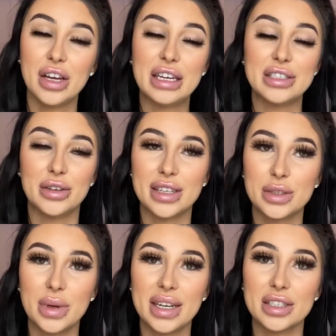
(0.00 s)
So this
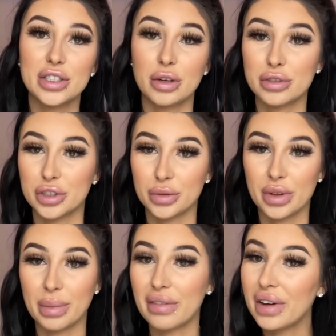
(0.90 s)
one is so true with
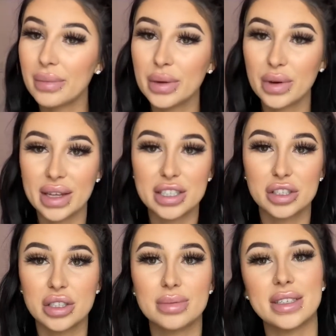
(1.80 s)
my family
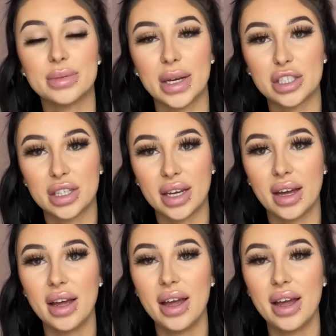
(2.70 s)
relationships, especially.